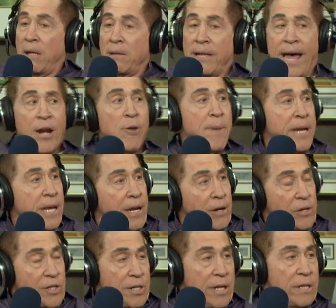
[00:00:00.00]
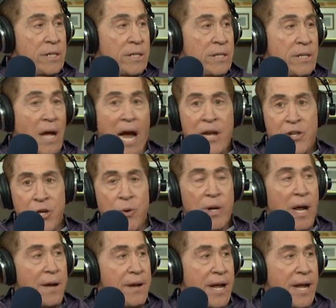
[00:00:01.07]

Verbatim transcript: Letterman hears this. I do it on